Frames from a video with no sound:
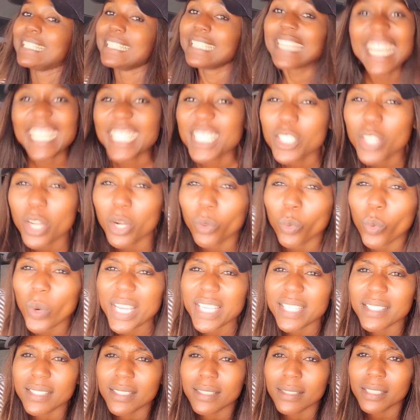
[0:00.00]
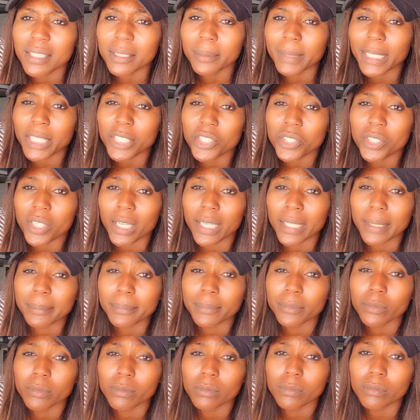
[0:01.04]
let's not waste too much
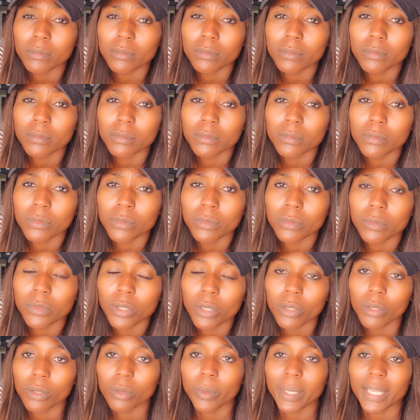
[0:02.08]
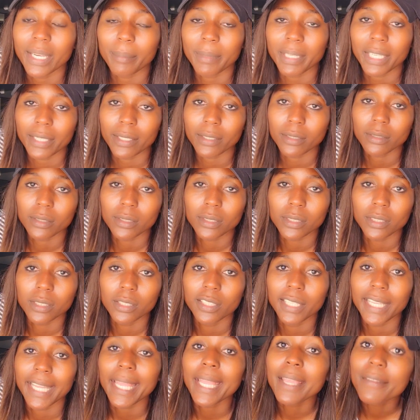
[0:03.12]
time. Wait a minute.
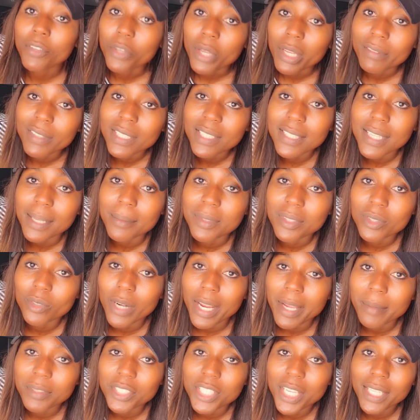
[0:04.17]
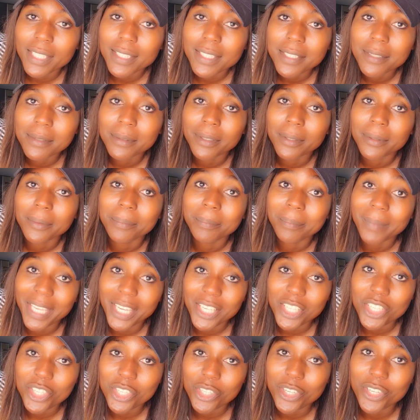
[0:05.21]
If you haven't subscribed yet,
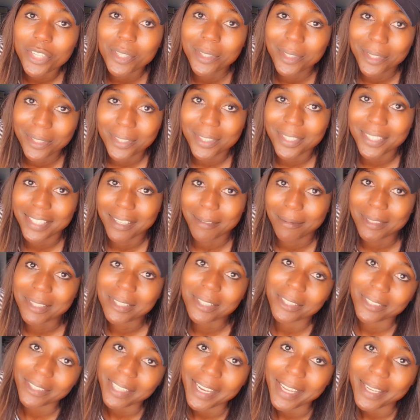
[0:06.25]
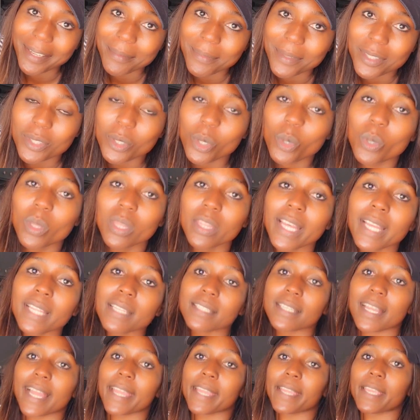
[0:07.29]
make sure you do subscribe so
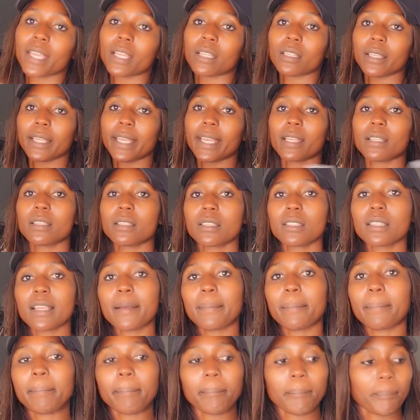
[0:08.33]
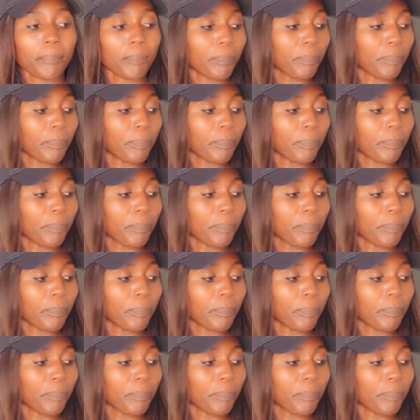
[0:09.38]
that I can get some